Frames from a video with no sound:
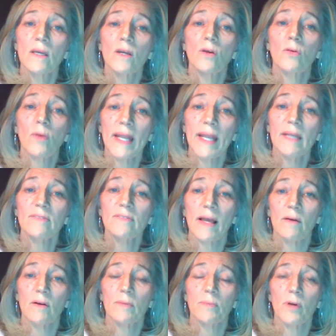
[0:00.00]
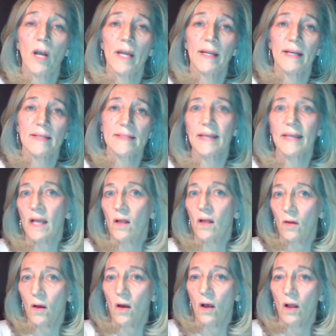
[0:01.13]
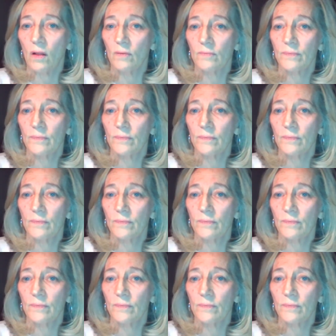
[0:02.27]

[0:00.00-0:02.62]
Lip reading: grain flour products, and alcohol.